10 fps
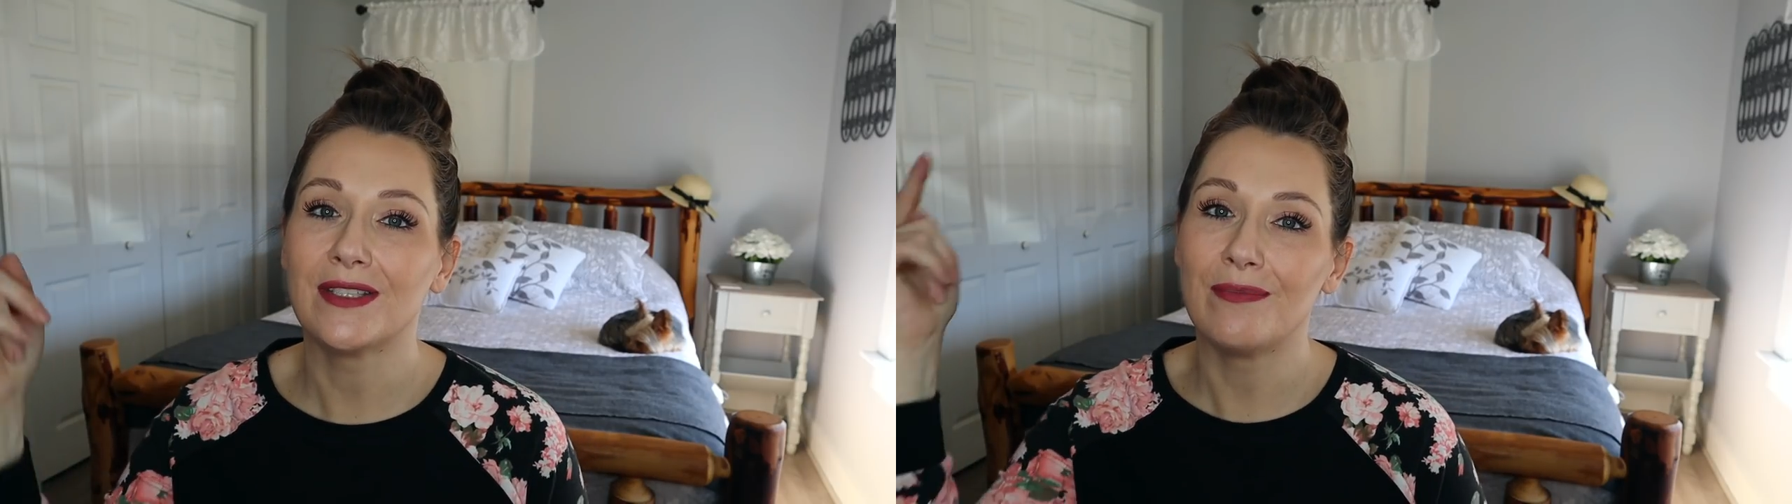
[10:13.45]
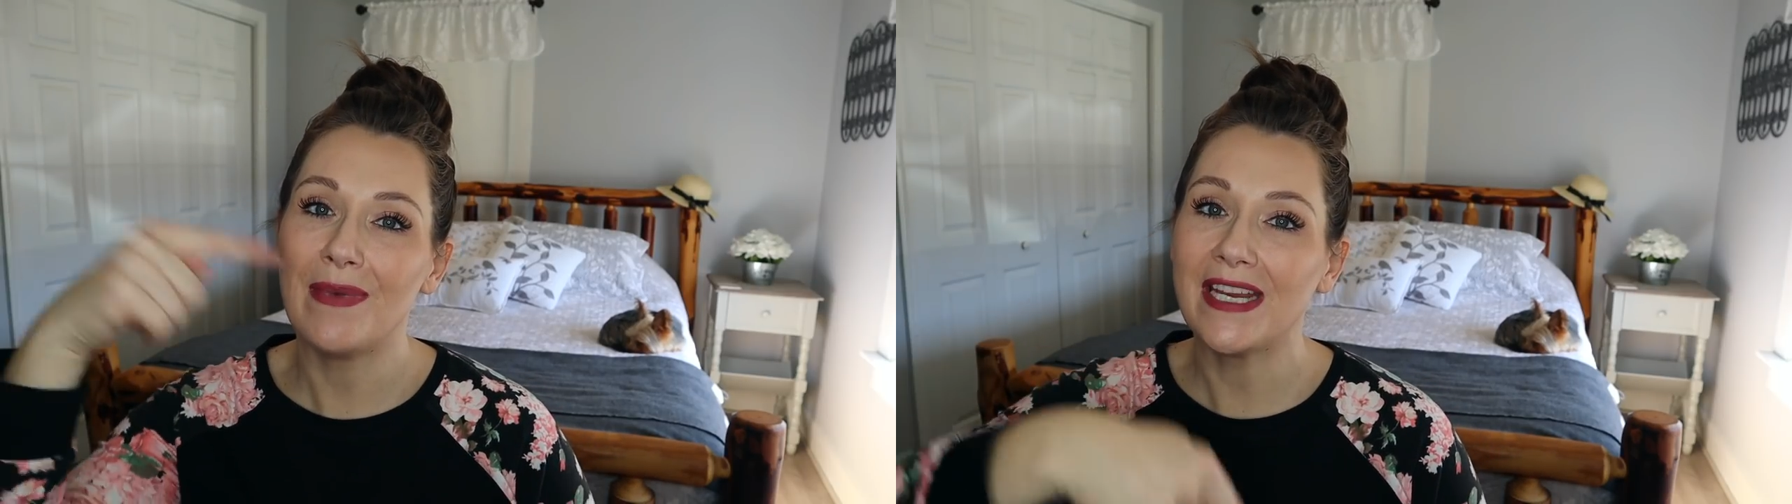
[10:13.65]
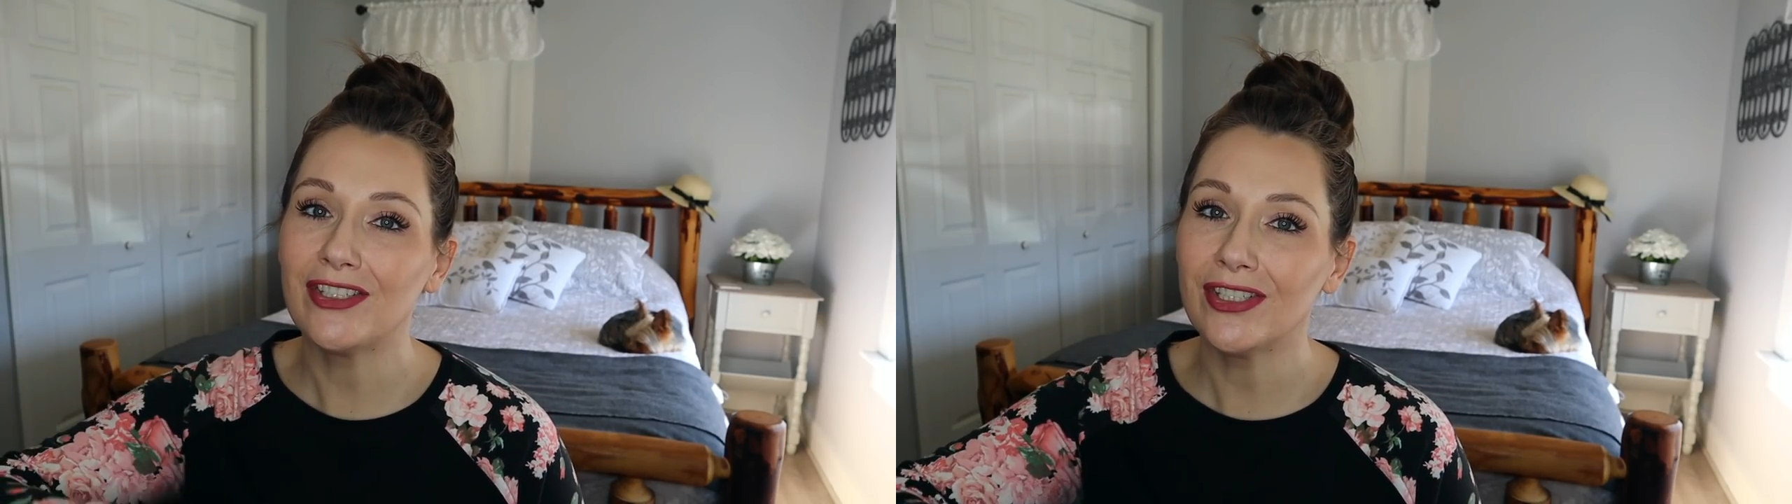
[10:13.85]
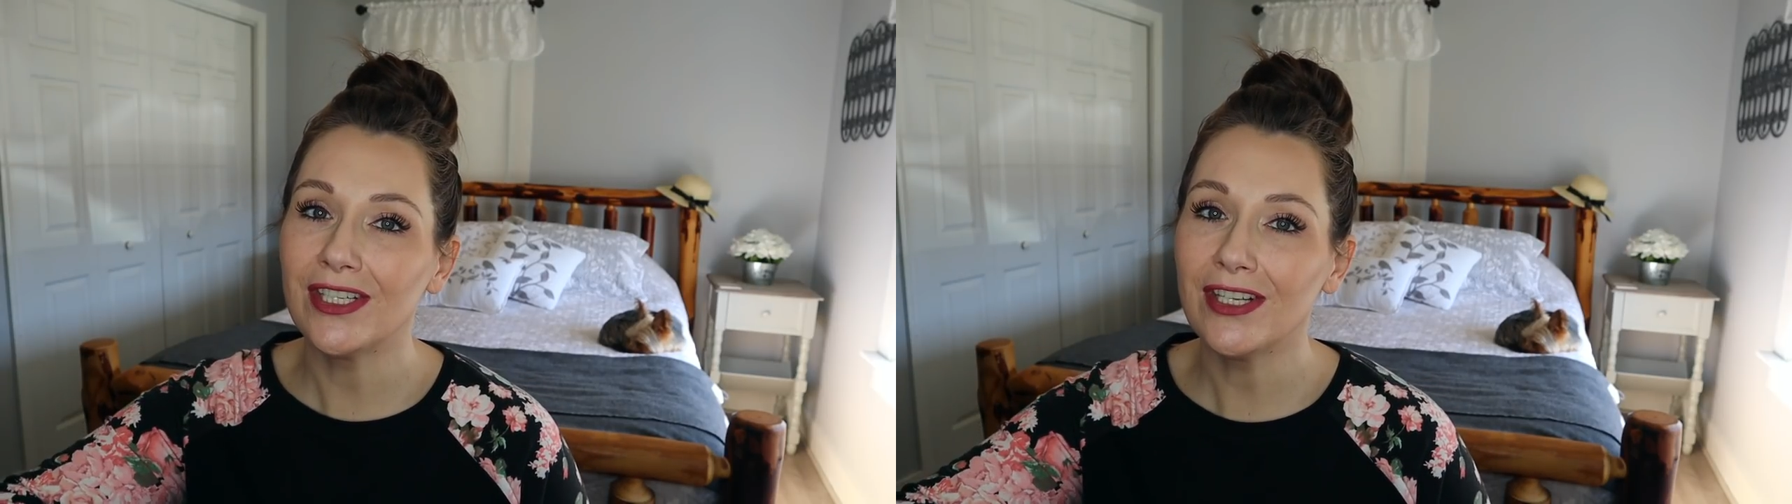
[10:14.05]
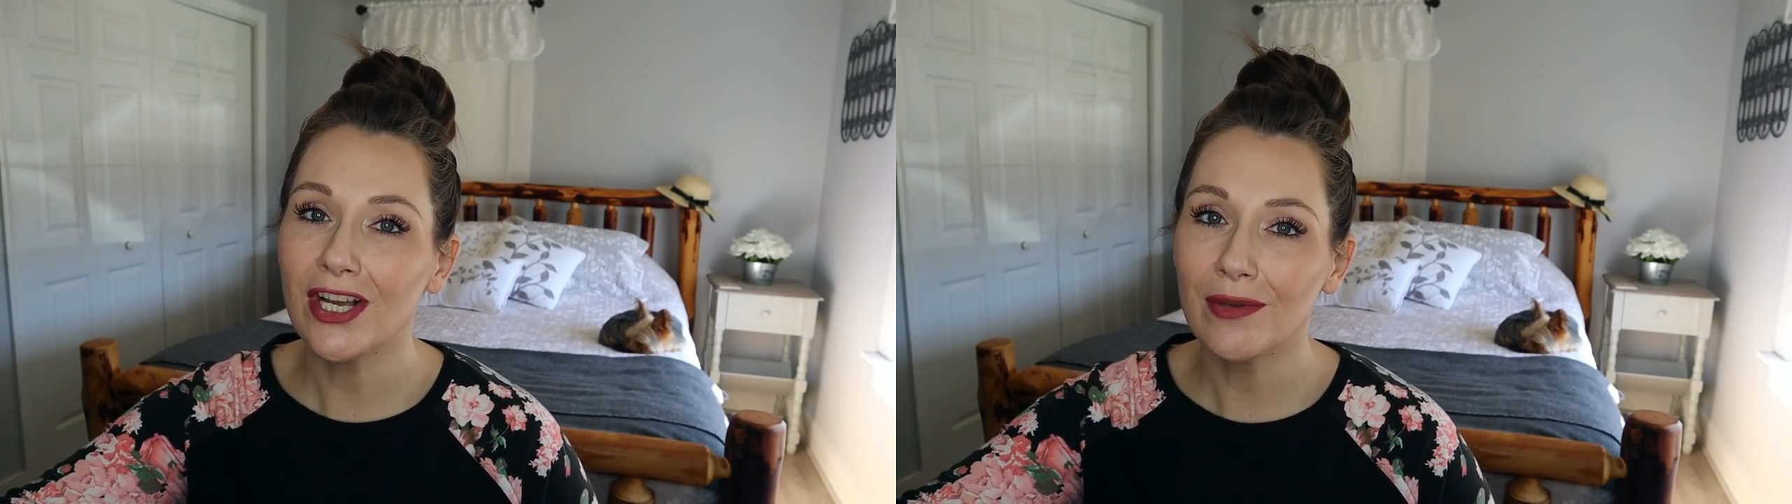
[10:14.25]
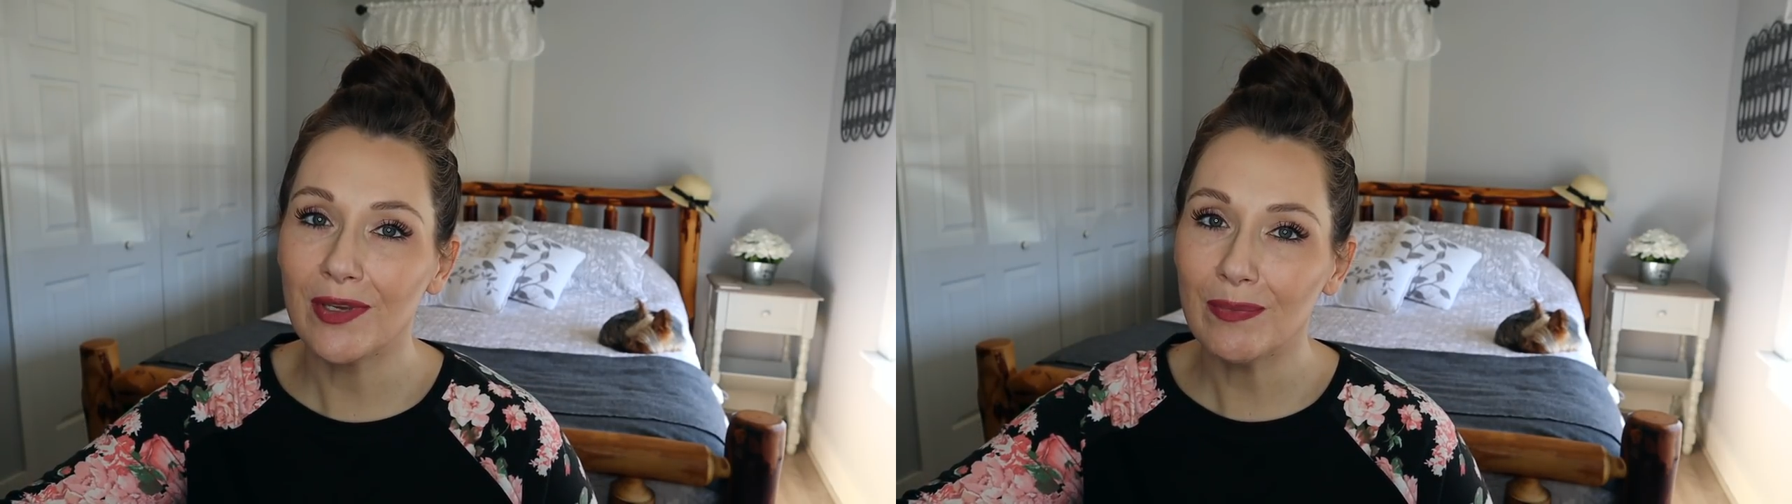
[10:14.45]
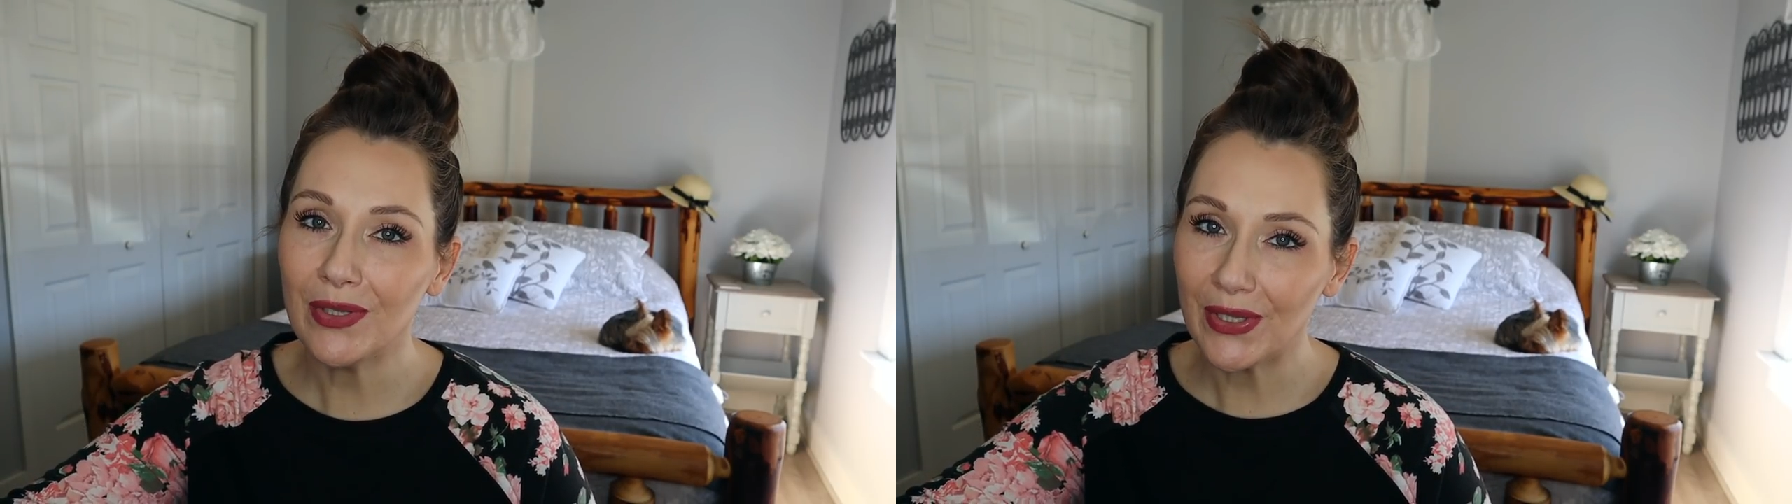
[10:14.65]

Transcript: So make sure you comment